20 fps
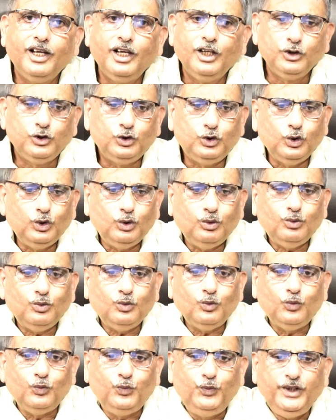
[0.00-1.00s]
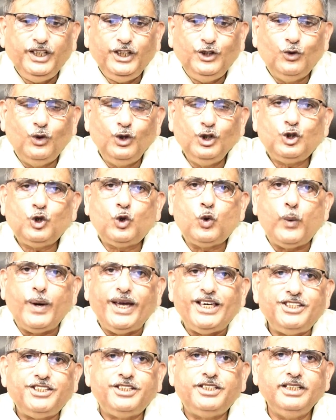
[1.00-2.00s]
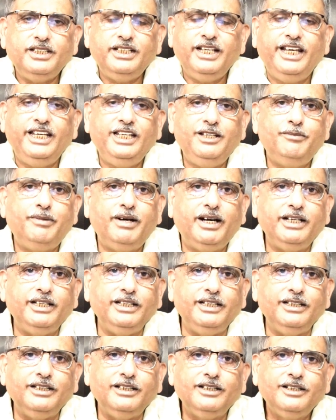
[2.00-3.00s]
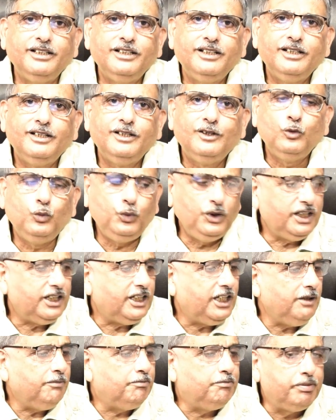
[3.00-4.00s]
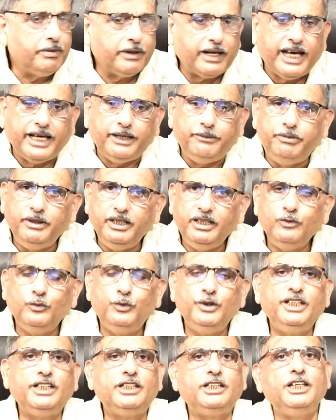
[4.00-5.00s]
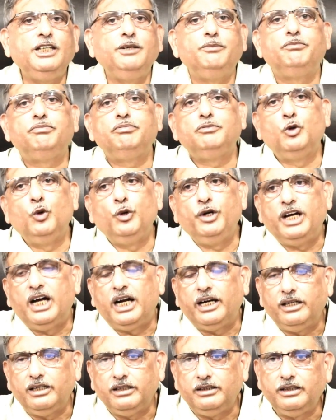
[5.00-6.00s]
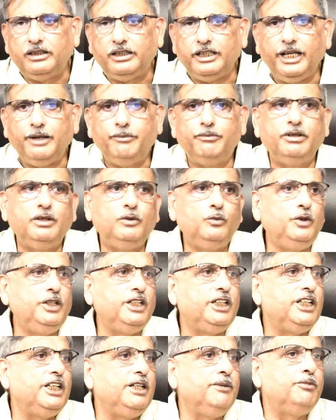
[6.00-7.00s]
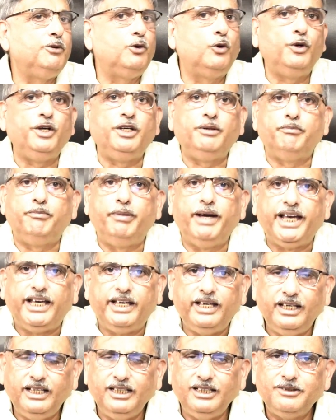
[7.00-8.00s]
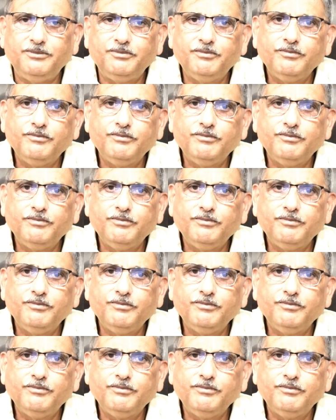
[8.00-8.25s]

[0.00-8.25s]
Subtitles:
So we don't question anybody. We keep bribing, we keep going under the table, we keep going begging.